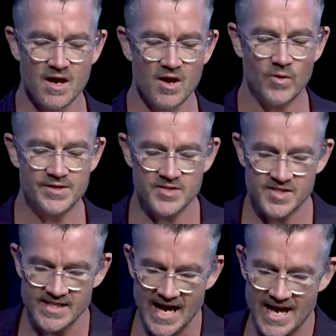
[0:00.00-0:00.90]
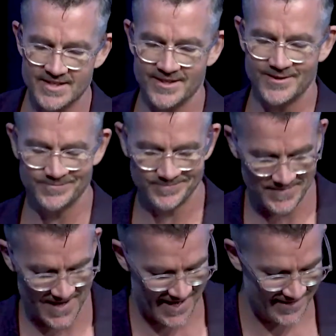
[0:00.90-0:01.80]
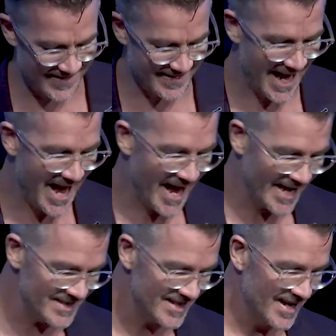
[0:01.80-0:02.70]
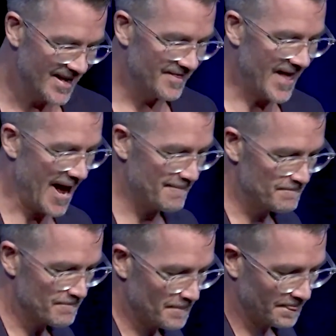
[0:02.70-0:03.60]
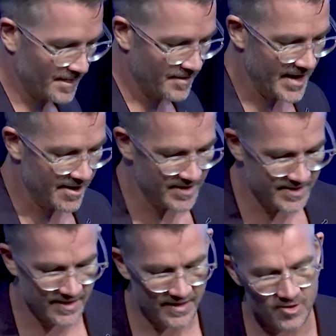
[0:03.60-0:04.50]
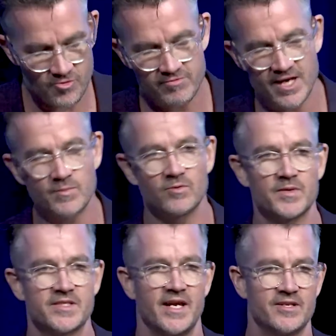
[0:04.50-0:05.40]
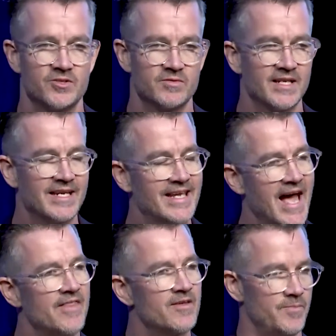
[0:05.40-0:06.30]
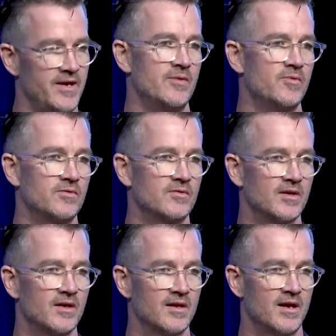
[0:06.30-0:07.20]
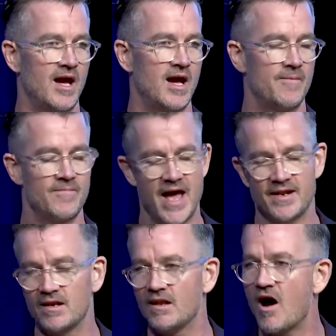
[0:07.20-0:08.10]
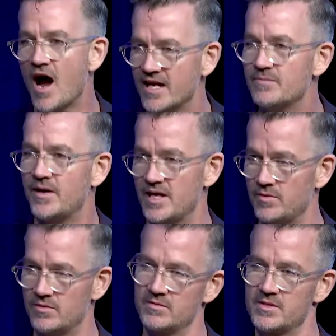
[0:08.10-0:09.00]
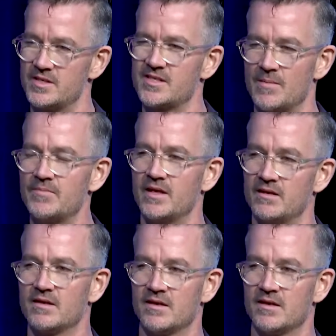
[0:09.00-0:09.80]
when you start to understand that there is an incredible potential to gather people and align people to something